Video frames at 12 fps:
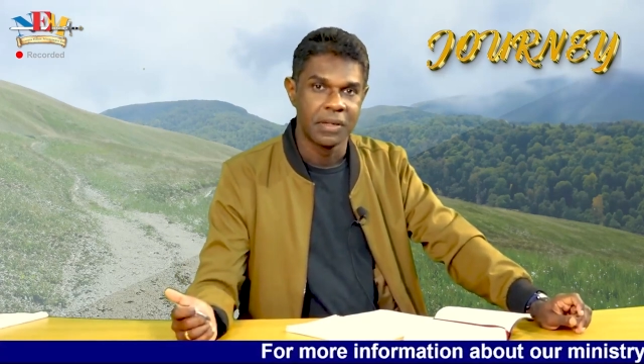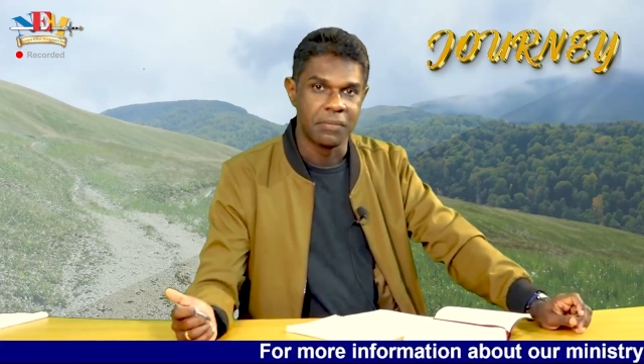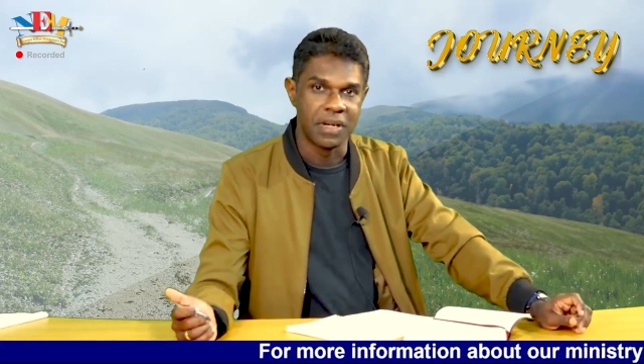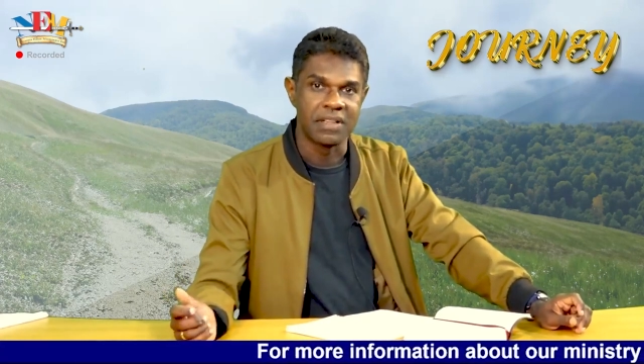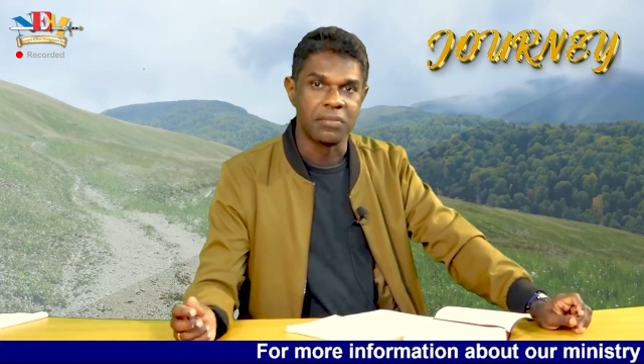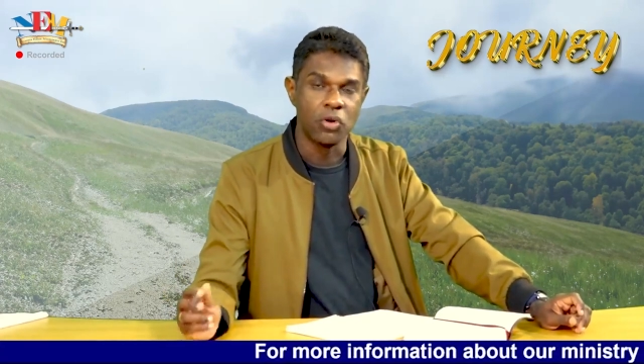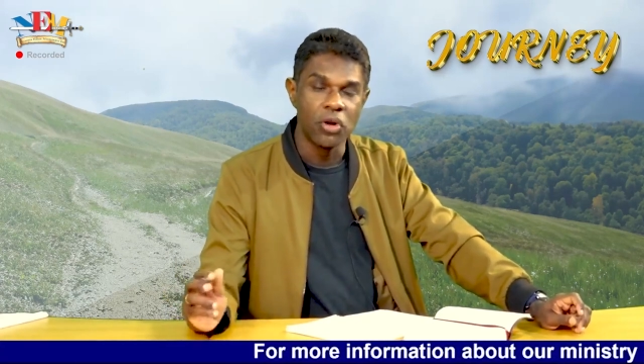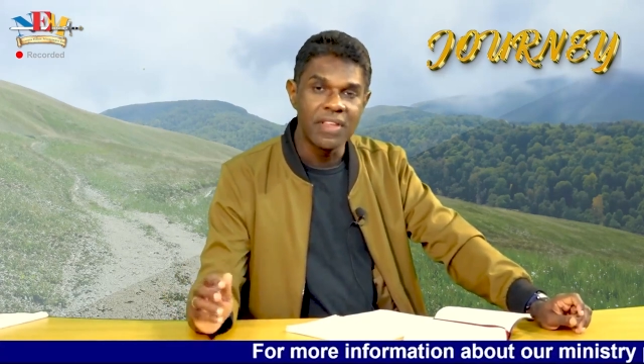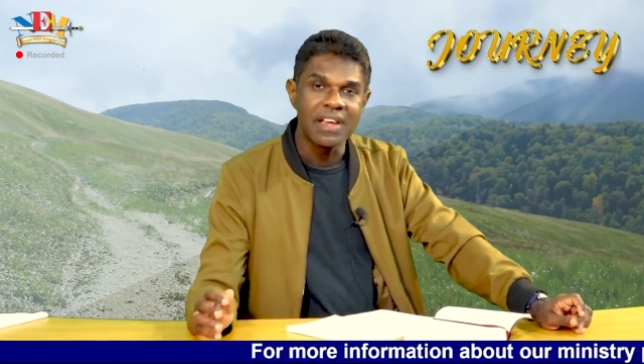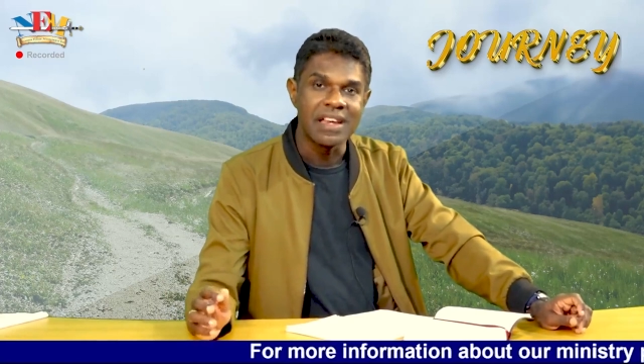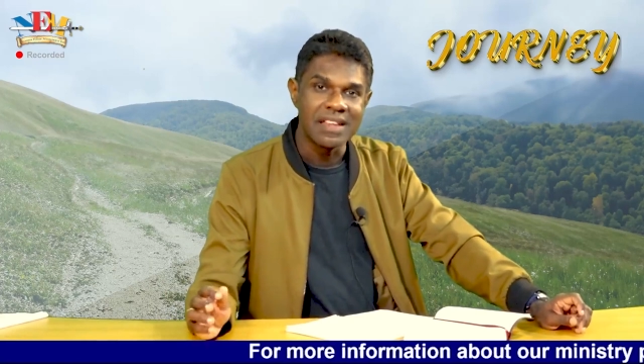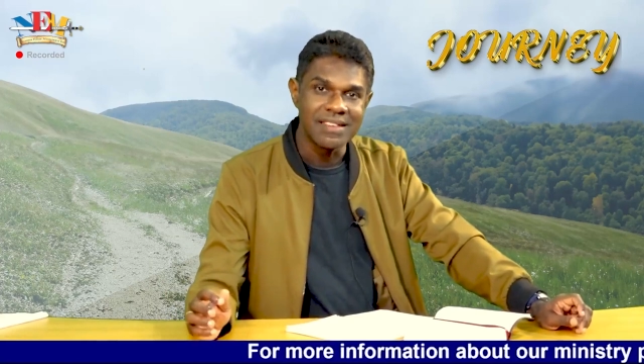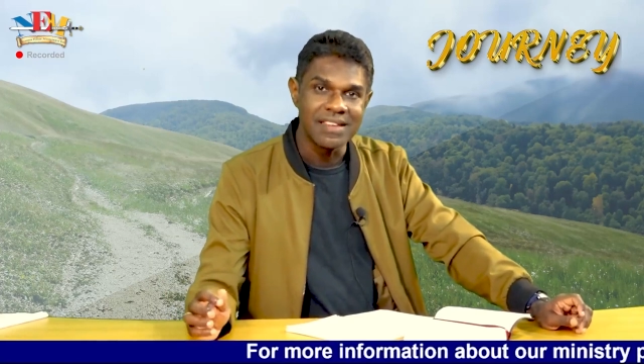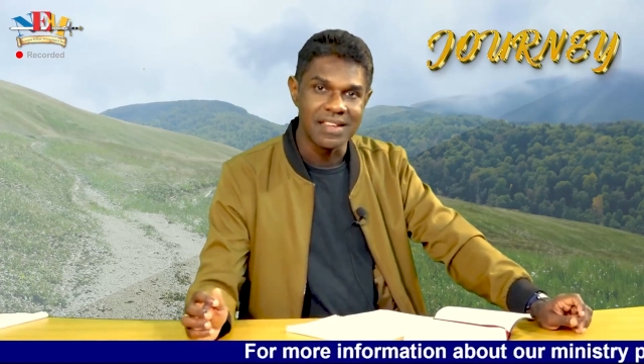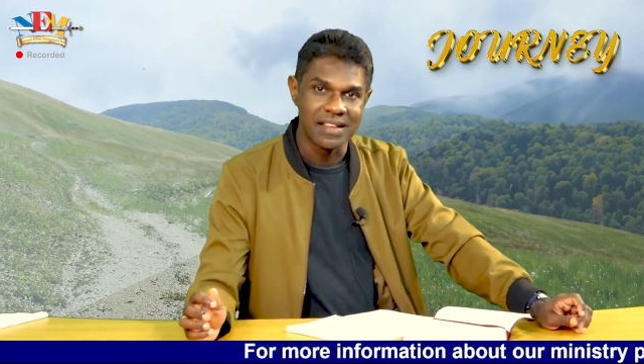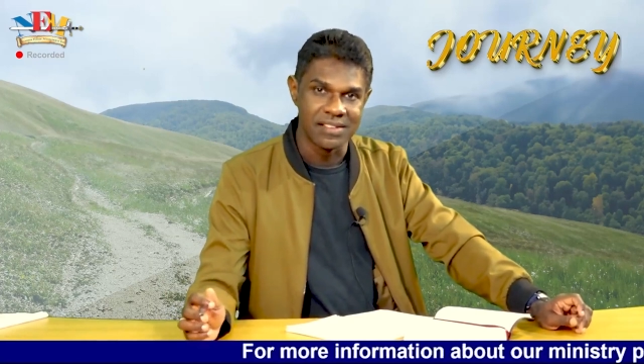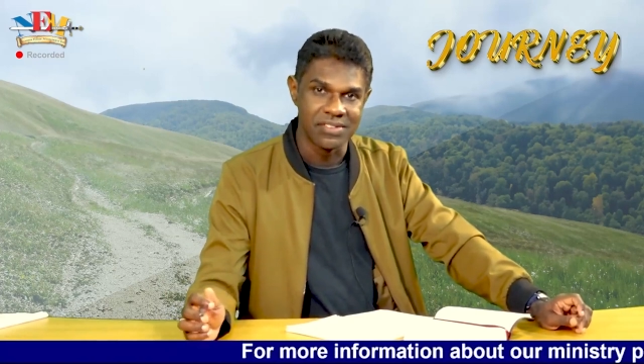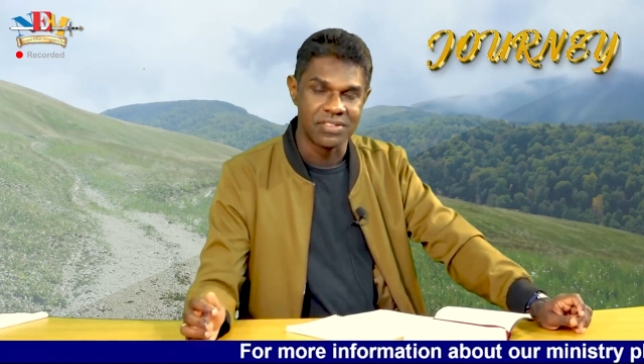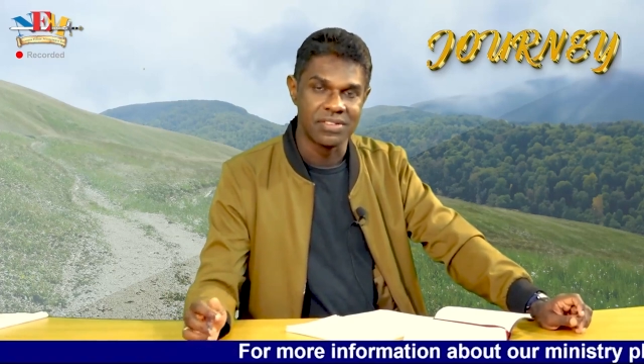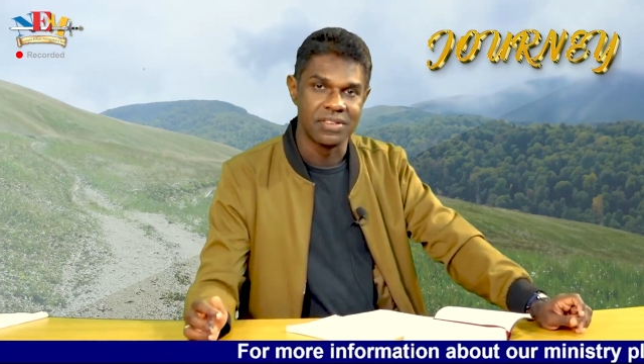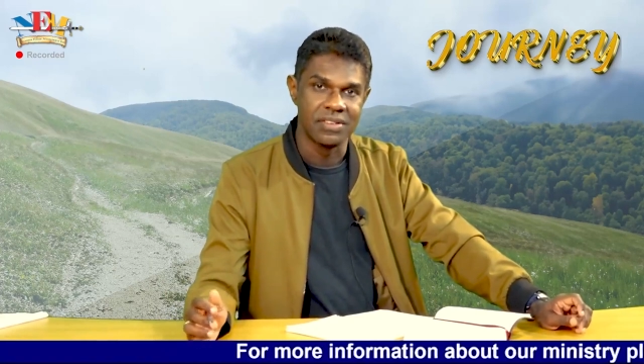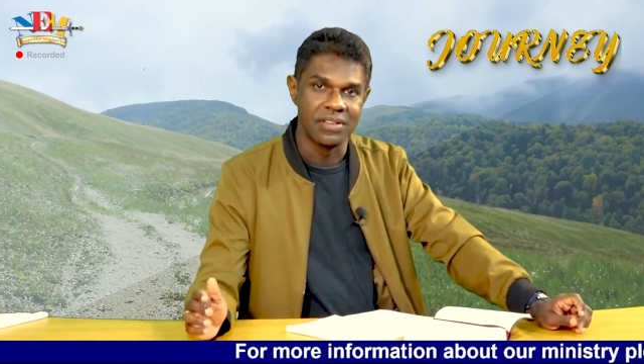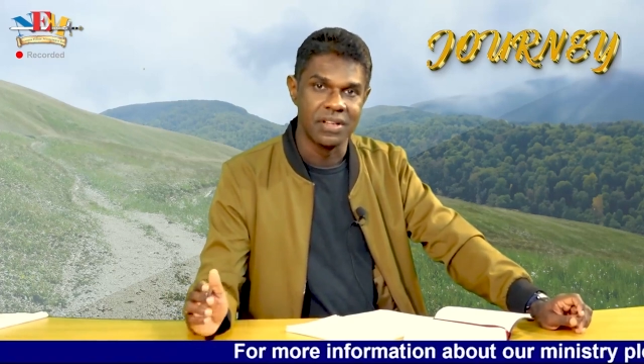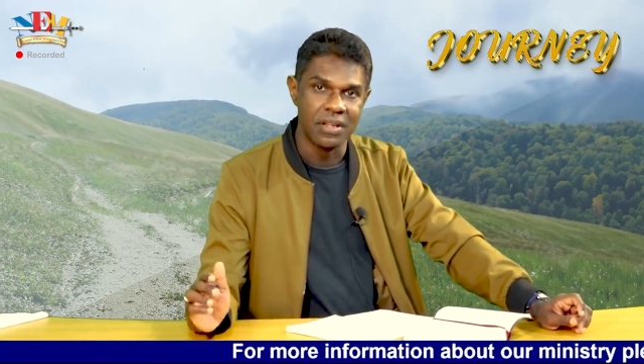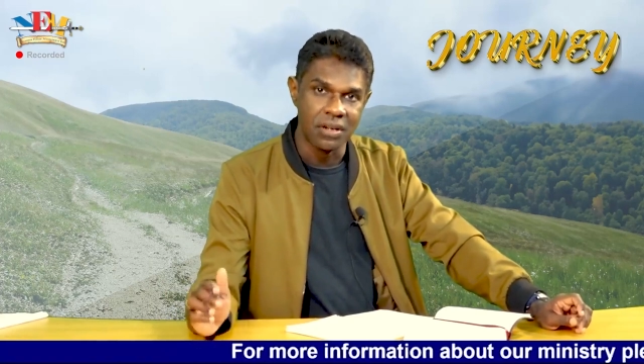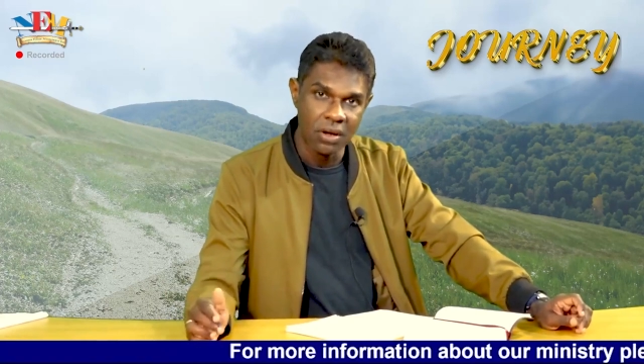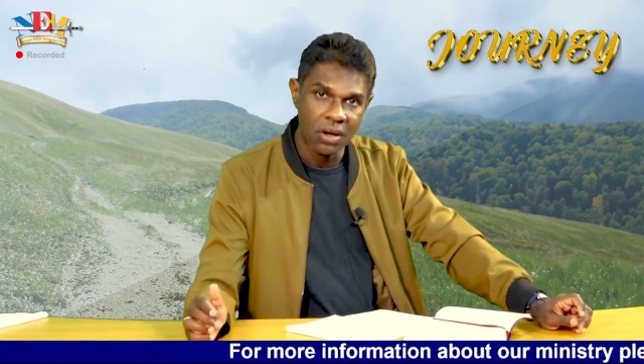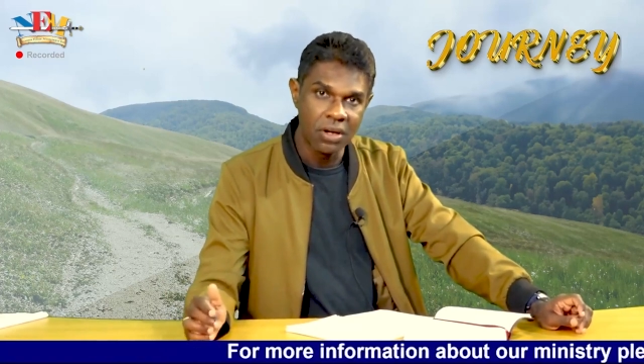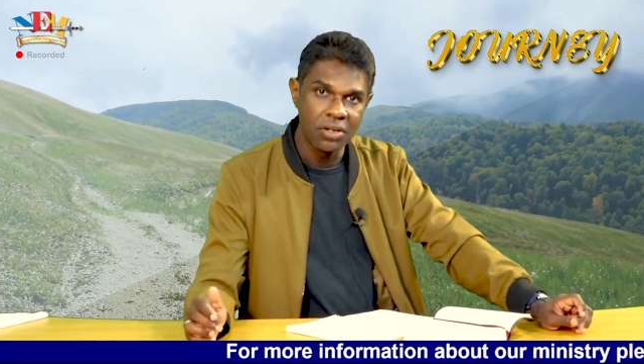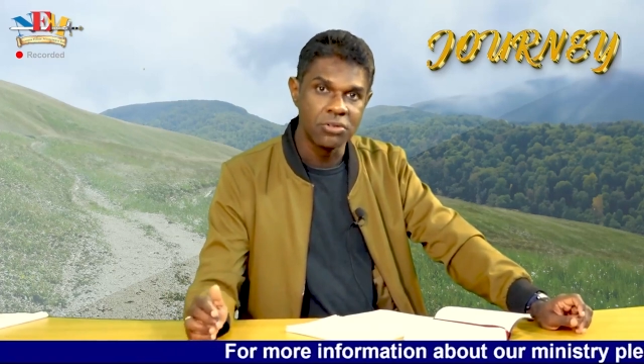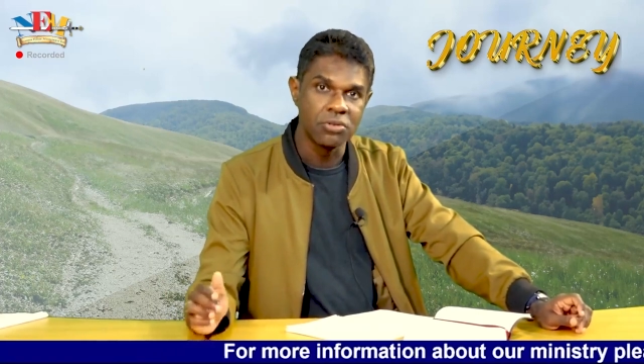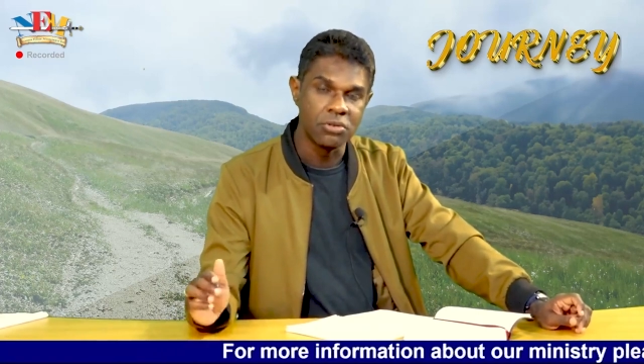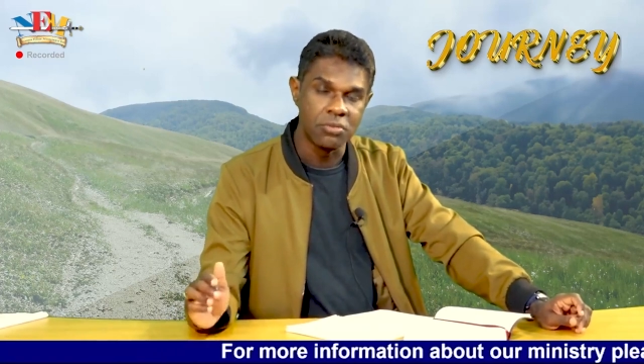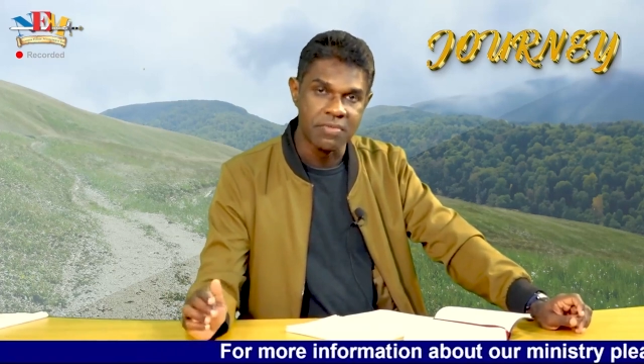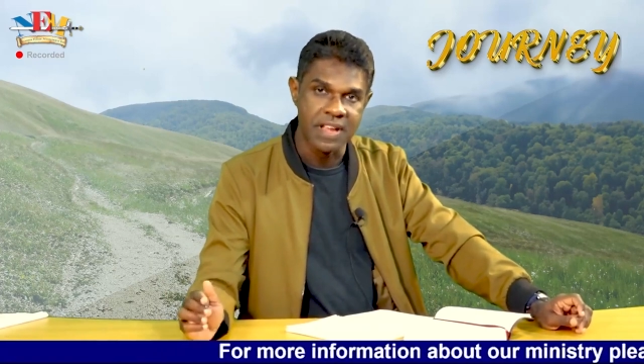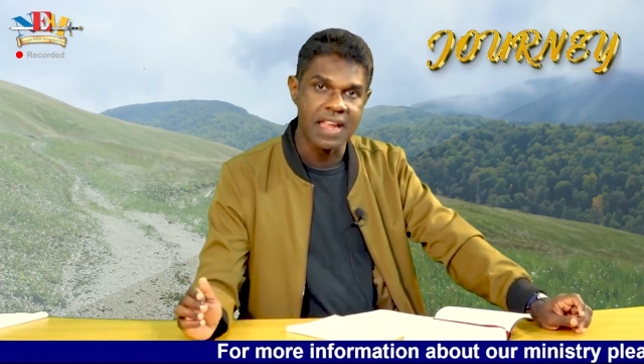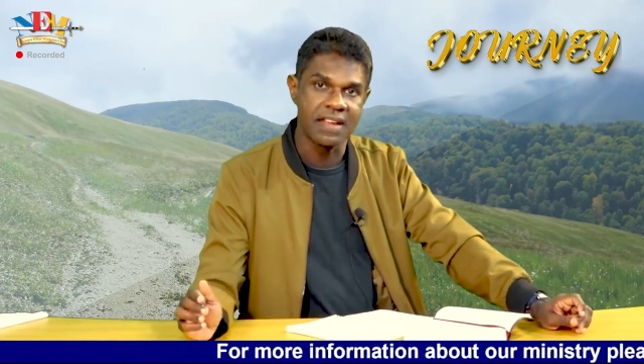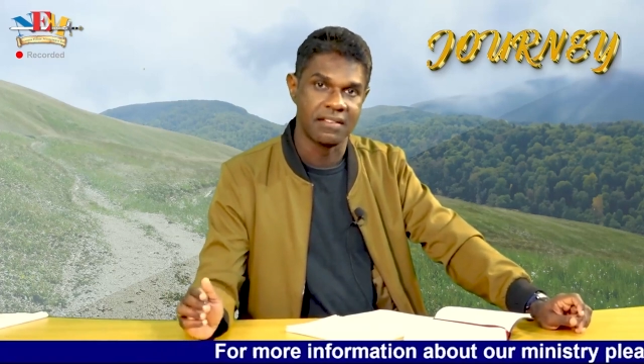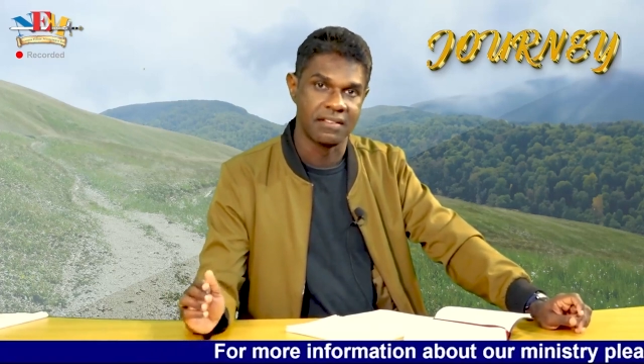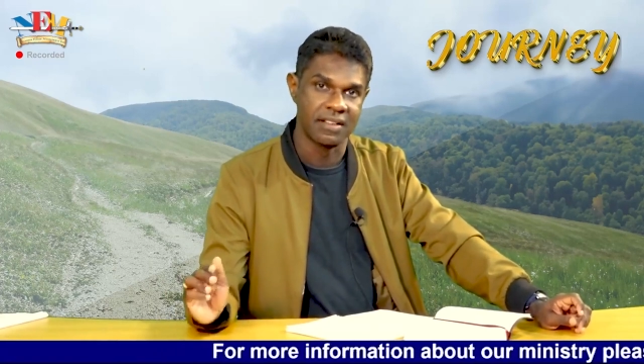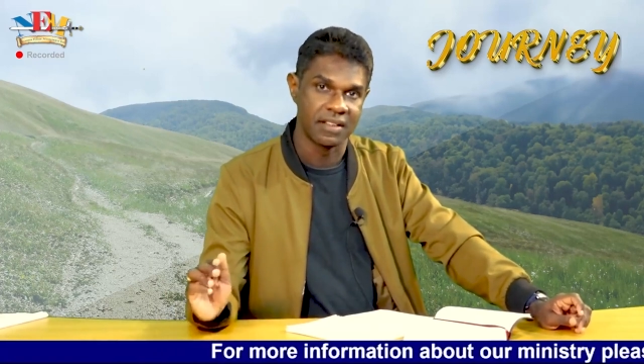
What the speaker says: But more than anything else, the Lord who made,